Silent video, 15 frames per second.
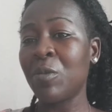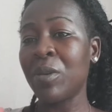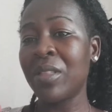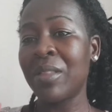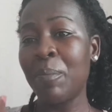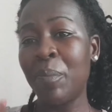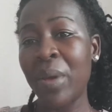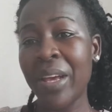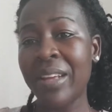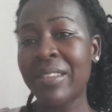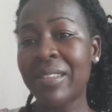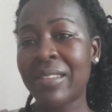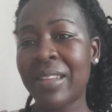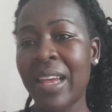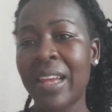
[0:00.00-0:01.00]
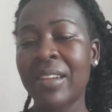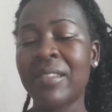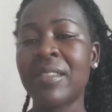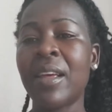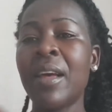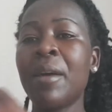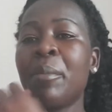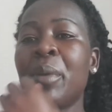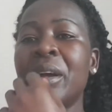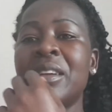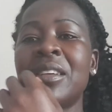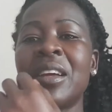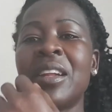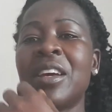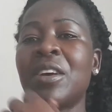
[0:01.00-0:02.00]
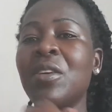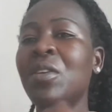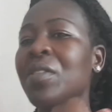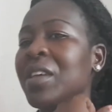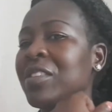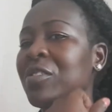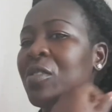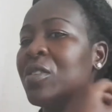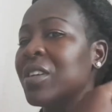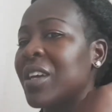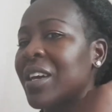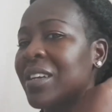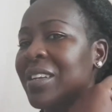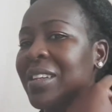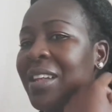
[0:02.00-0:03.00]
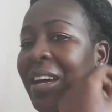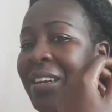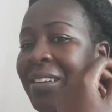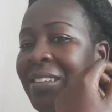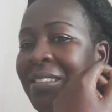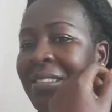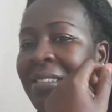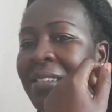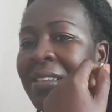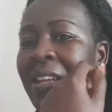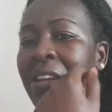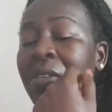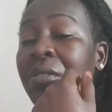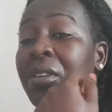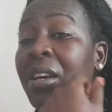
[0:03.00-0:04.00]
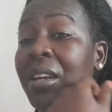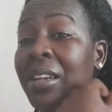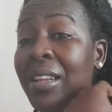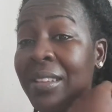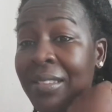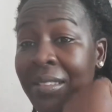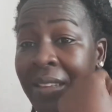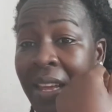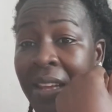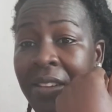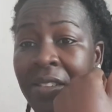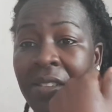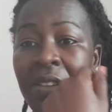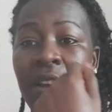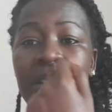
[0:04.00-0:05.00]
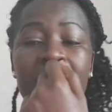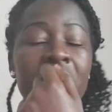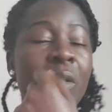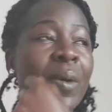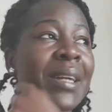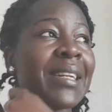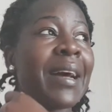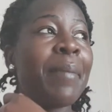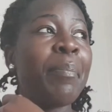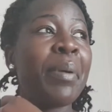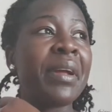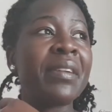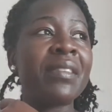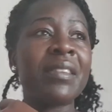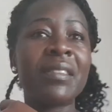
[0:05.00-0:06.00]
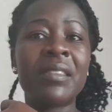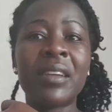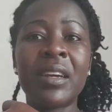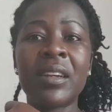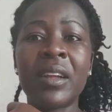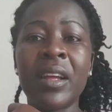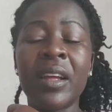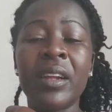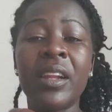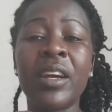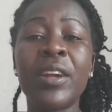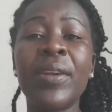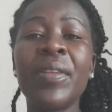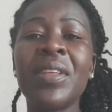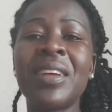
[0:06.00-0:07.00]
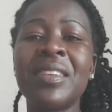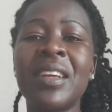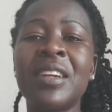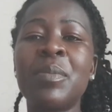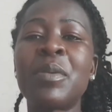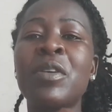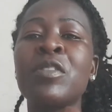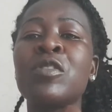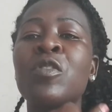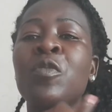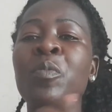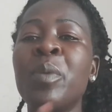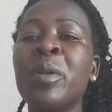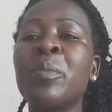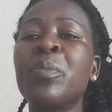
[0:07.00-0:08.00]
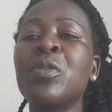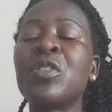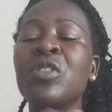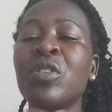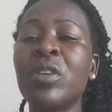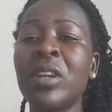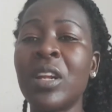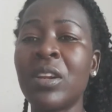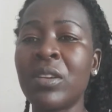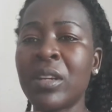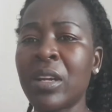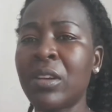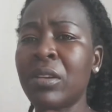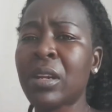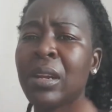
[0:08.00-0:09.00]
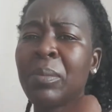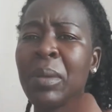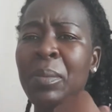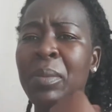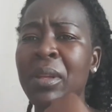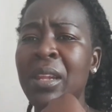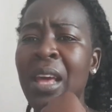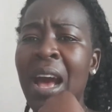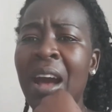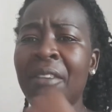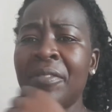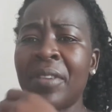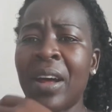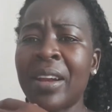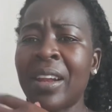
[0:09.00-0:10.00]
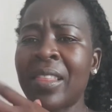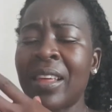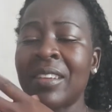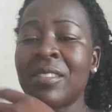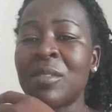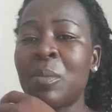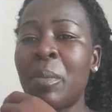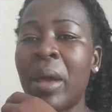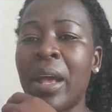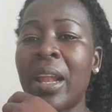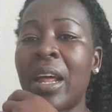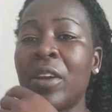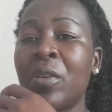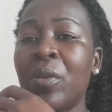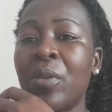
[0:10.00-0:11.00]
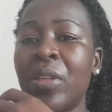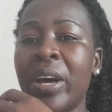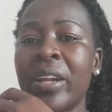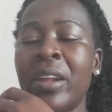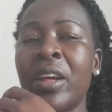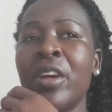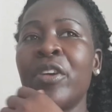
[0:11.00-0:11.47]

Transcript: with big stains. But here the clothes don't get that, they don't get the stains. So what happens is that the clothes are dirty because you've been putting on a lot, and maybe they have another smell and all that.